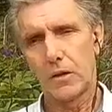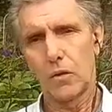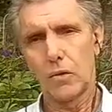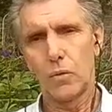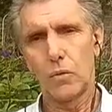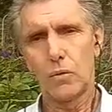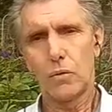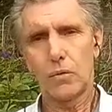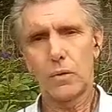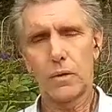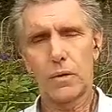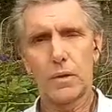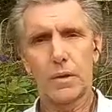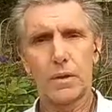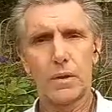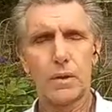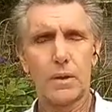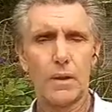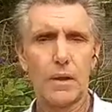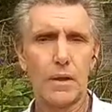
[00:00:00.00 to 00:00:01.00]
GLUT
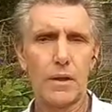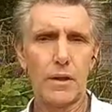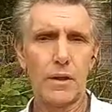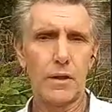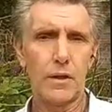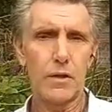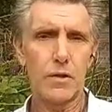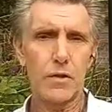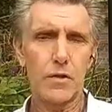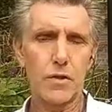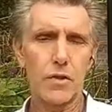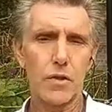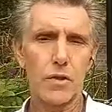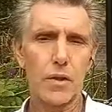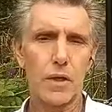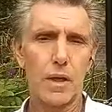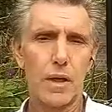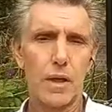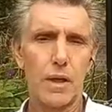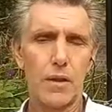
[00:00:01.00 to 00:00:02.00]

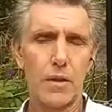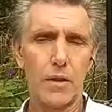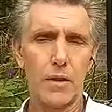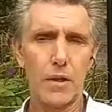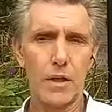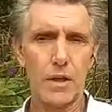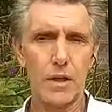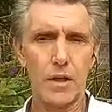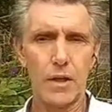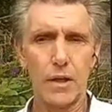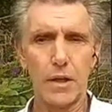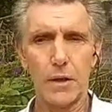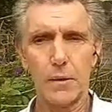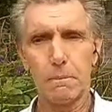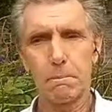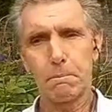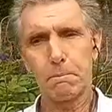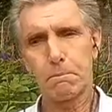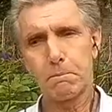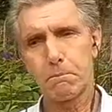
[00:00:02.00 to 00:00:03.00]
is the
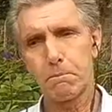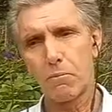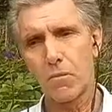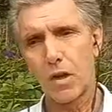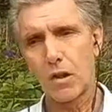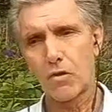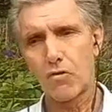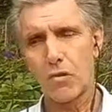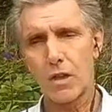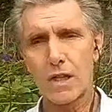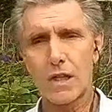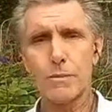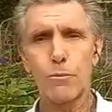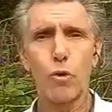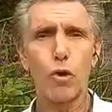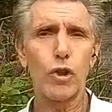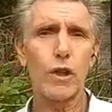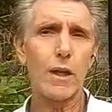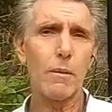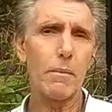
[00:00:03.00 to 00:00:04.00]

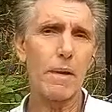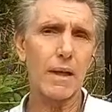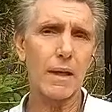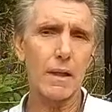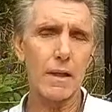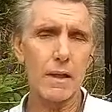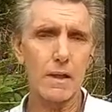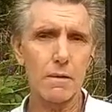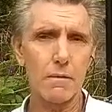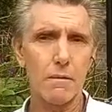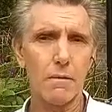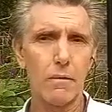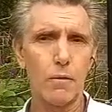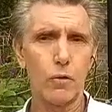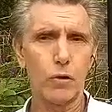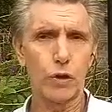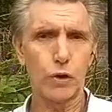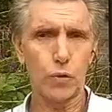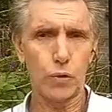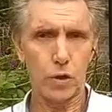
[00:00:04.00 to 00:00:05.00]
transporting mechanism
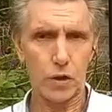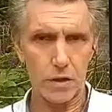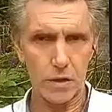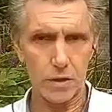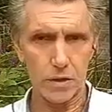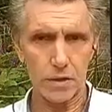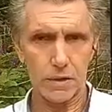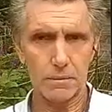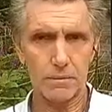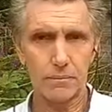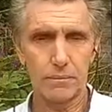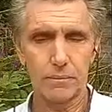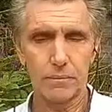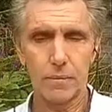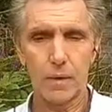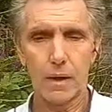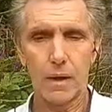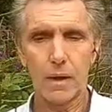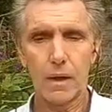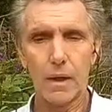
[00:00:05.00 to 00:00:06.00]
for sugars.
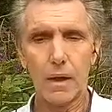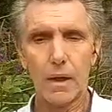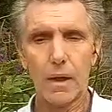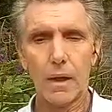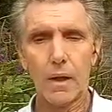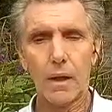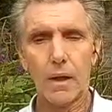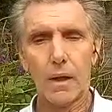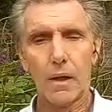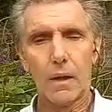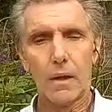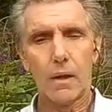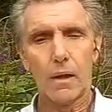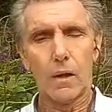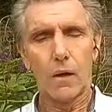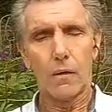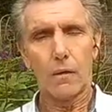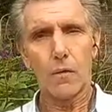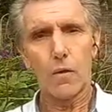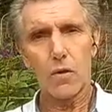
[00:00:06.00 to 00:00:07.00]

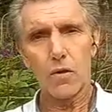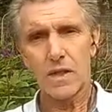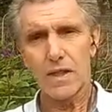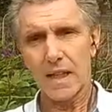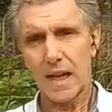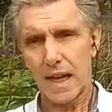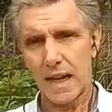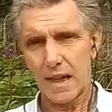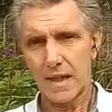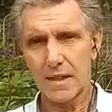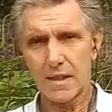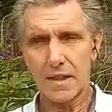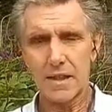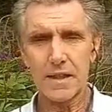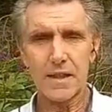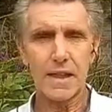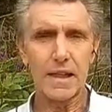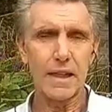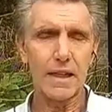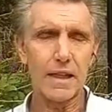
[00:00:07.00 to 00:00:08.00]
Of course, science
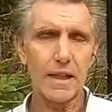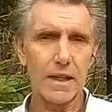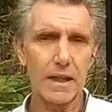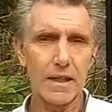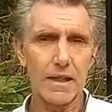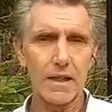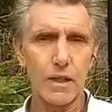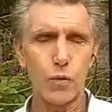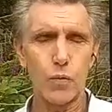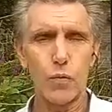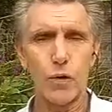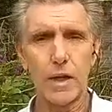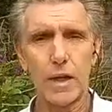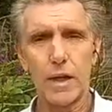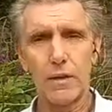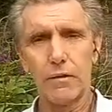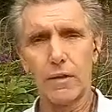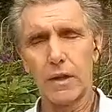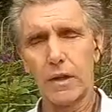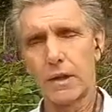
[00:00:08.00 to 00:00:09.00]
is telling us that
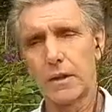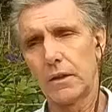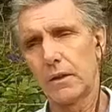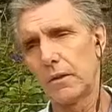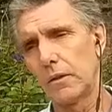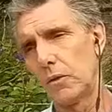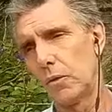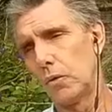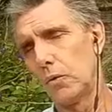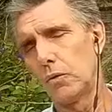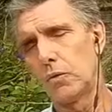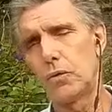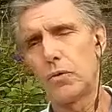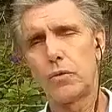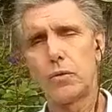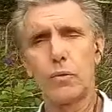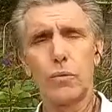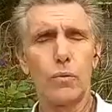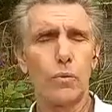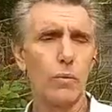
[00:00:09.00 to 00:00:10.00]
we have a
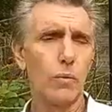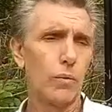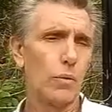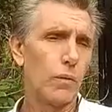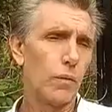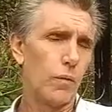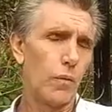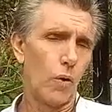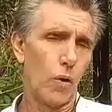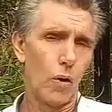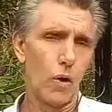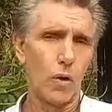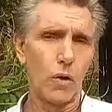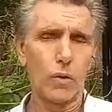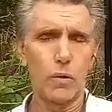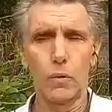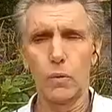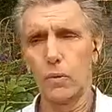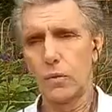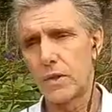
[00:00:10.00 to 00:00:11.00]
GLUT2,
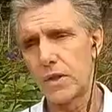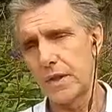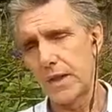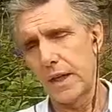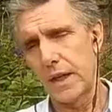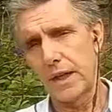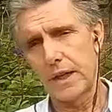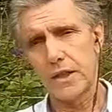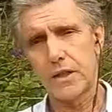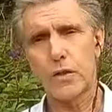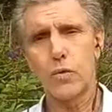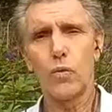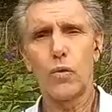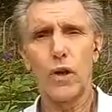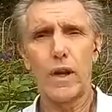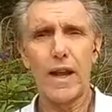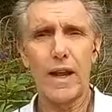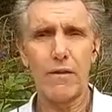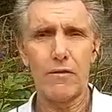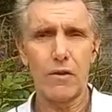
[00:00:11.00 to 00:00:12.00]
GLUT4, GLUT6,
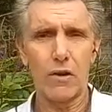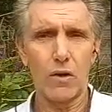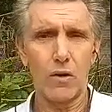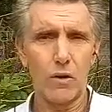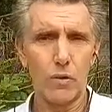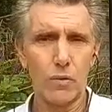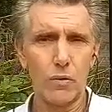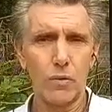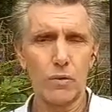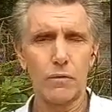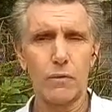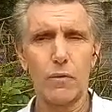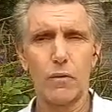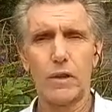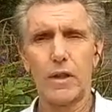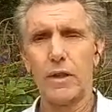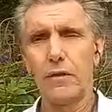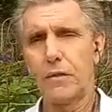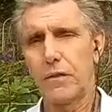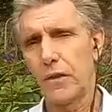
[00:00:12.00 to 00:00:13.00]
whatever GLUT
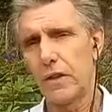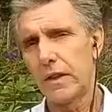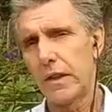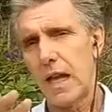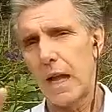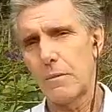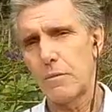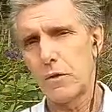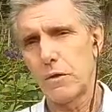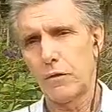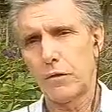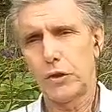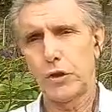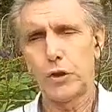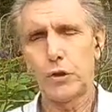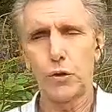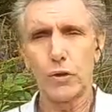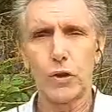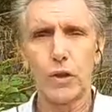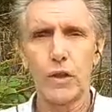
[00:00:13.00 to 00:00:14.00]
for different types of a
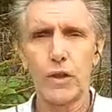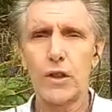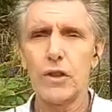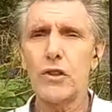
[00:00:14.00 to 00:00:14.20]
sugar.